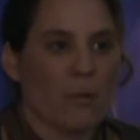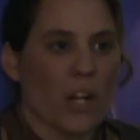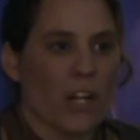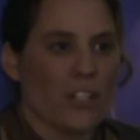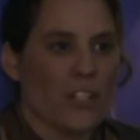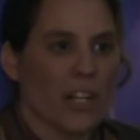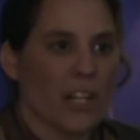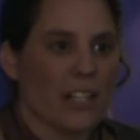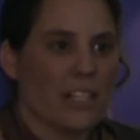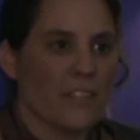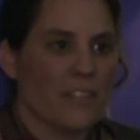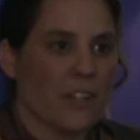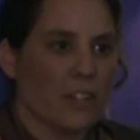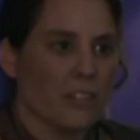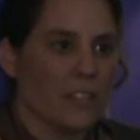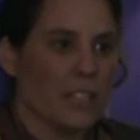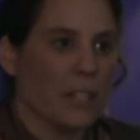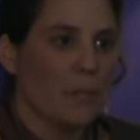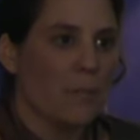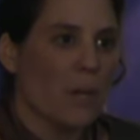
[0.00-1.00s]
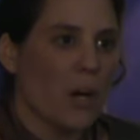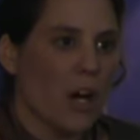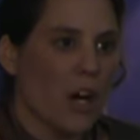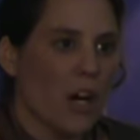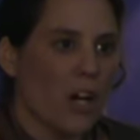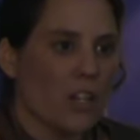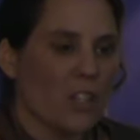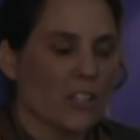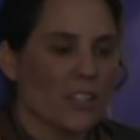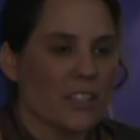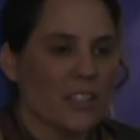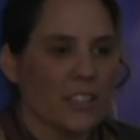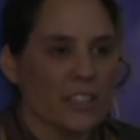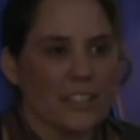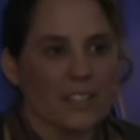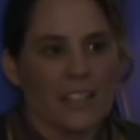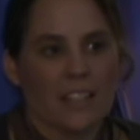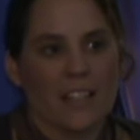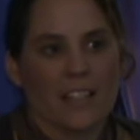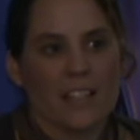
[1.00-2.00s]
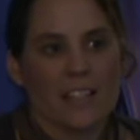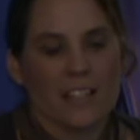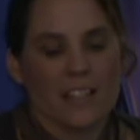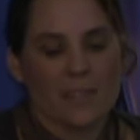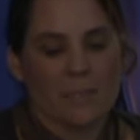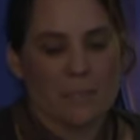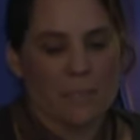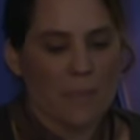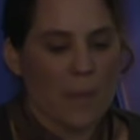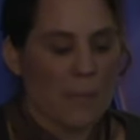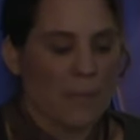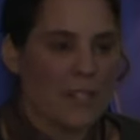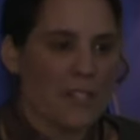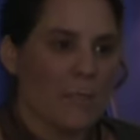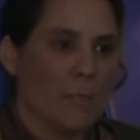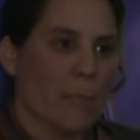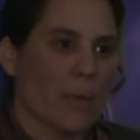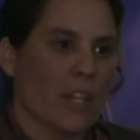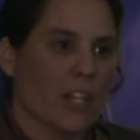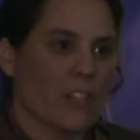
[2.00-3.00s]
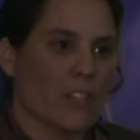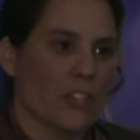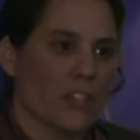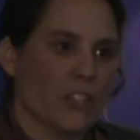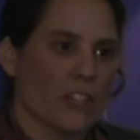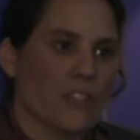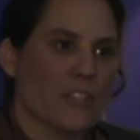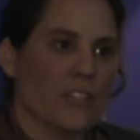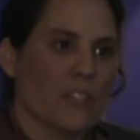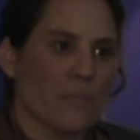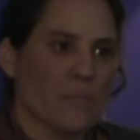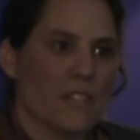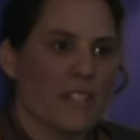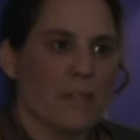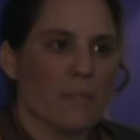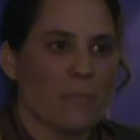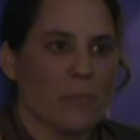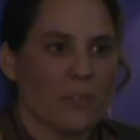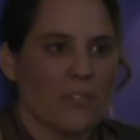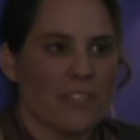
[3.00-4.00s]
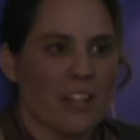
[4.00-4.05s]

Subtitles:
projects, felting balls, and maybe some pictures or some simple